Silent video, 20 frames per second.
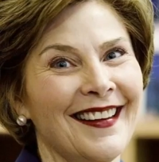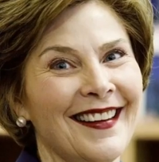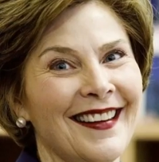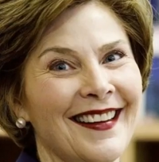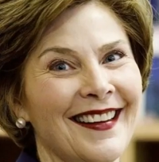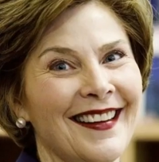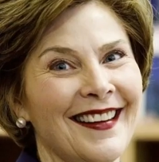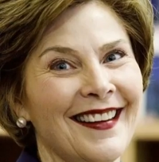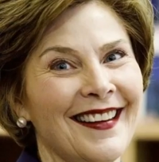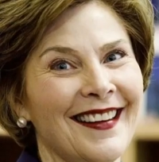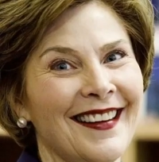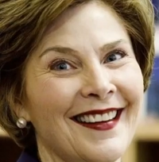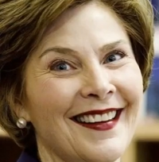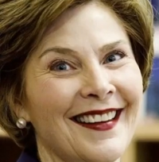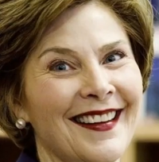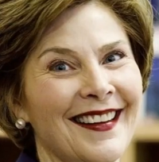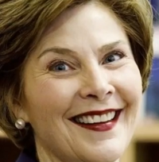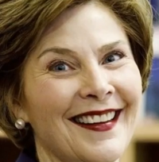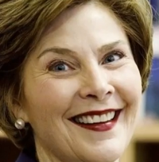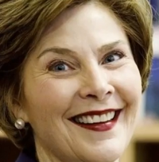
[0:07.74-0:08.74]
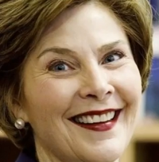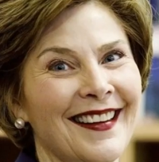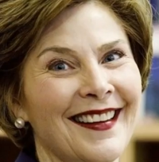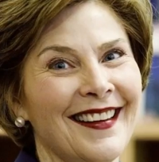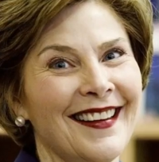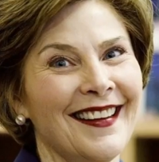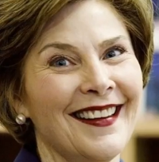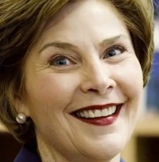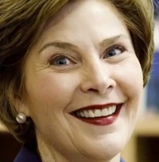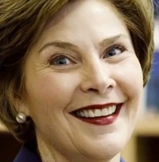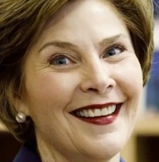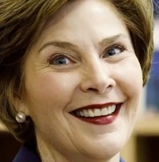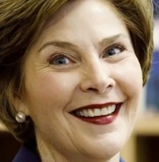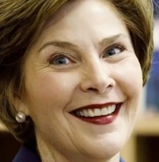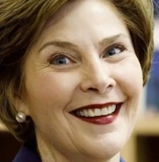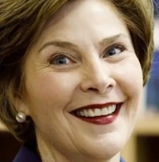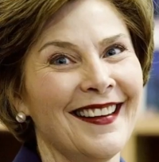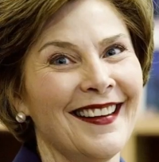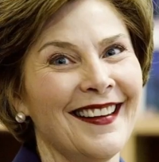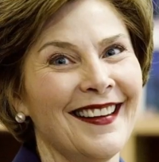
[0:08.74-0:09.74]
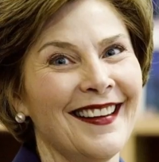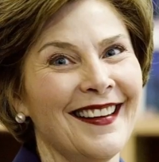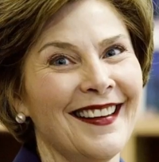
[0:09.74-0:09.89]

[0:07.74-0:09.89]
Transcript: (no one is talking)